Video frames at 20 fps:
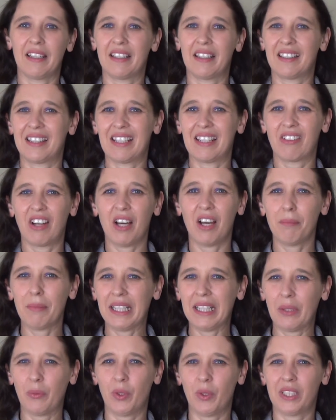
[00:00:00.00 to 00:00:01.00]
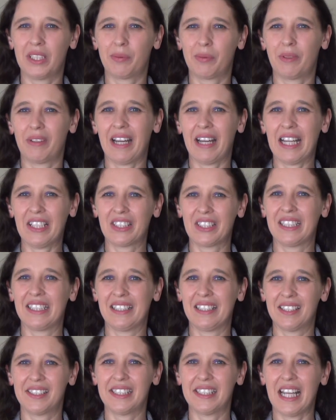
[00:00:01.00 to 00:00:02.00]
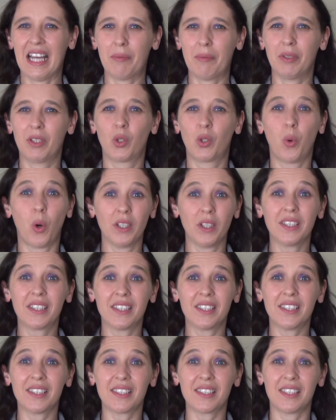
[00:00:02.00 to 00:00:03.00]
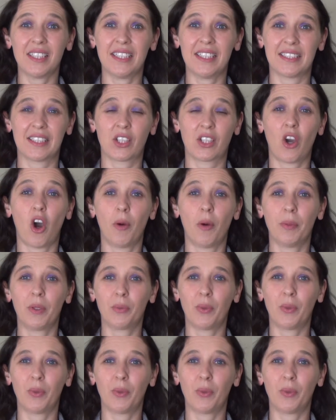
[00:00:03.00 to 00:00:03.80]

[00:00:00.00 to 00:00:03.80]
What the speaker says: There aren't many words where it actually doesn't happen. Qantas is a common